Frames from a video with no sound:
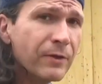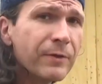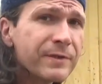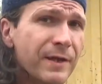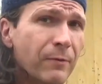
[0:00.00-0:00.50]
even
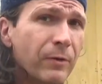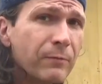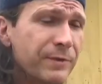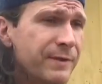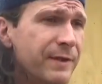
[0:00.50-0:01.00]
though that's not what
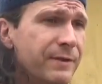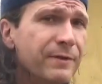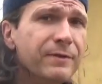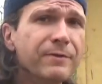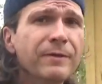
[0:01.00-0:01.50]
it was
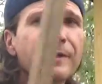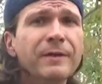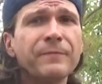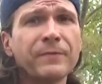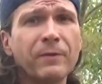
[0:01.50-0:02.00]
intended to do.
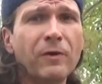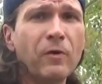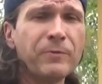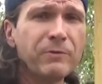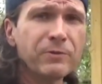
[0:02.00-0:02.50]
Well, I
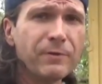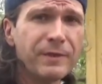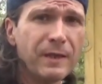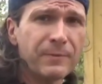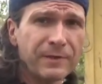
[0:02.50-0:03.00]
hope you
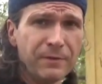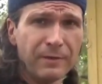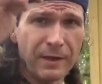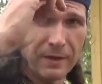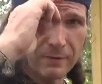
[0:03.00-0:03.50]
enjoyed the
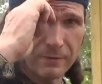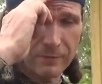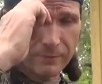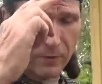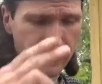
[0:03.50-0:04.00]
episode and
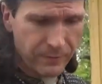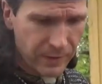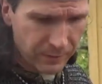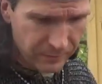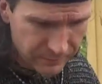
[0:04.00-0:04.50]

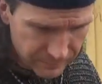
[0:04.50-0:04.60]
farewell.